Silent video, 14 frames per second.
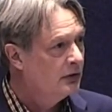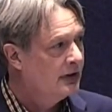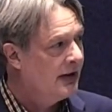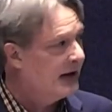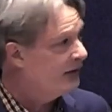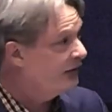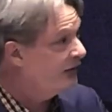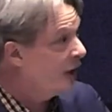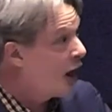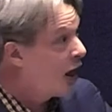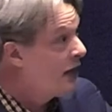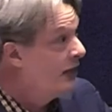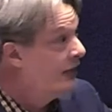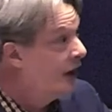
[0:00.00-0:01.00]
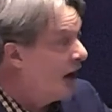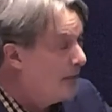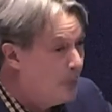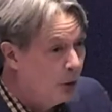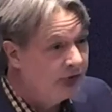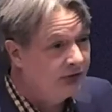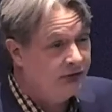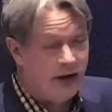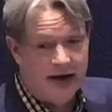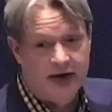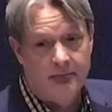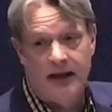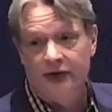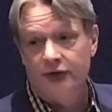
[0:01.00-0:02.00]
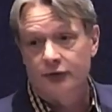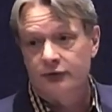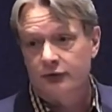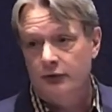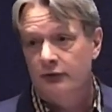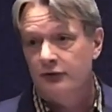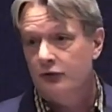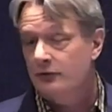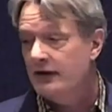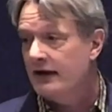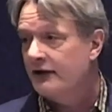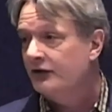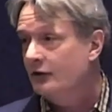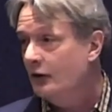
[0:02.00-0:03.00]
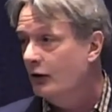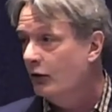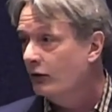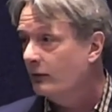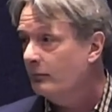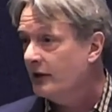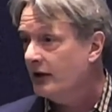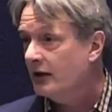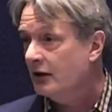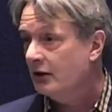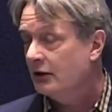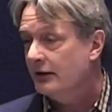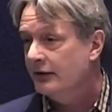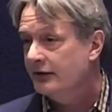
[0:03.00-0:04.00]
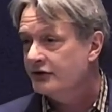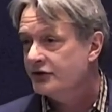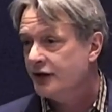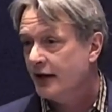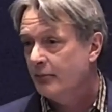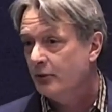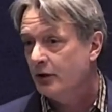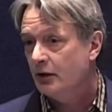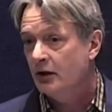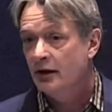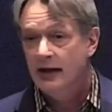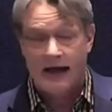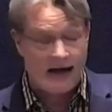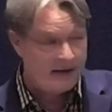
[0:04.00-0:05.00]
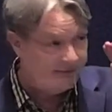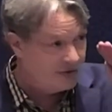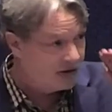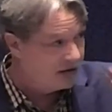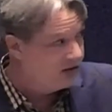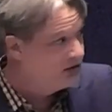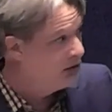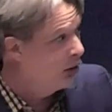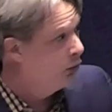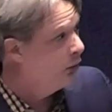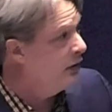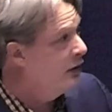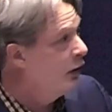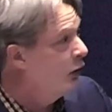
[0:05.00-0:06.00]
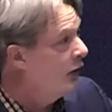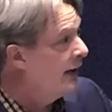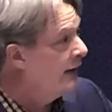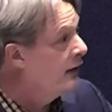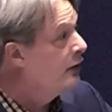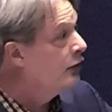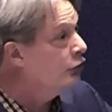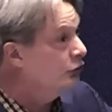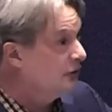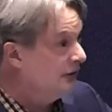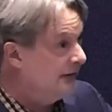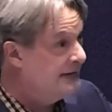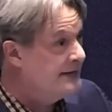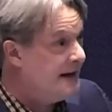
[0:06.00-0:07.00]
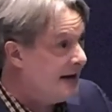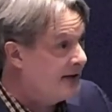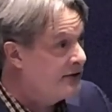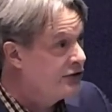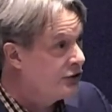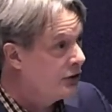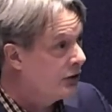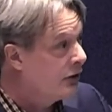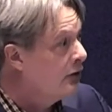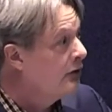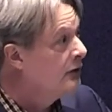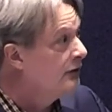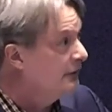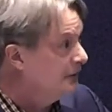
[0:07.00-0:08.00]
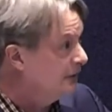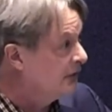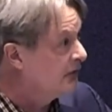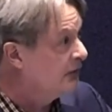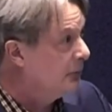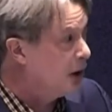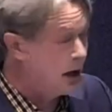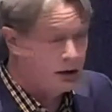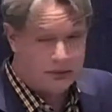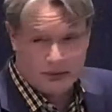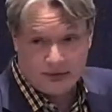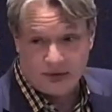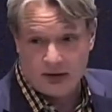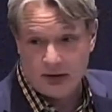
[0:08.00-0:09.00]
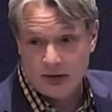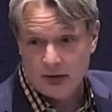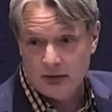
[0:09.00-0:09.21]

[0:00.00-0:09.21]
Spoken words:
That is the most fundamental truth you need to know to be here in this chamber, and if you don't know it, you're a danger to this democracy.